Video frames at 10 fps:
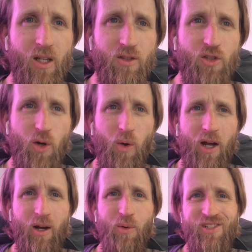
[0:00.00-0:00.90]
So
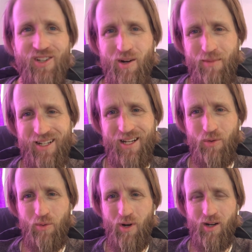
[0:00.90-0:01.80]
I always start my day
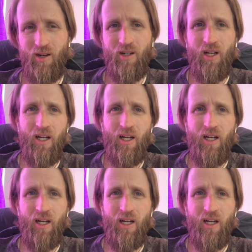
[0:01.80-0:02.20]
with water.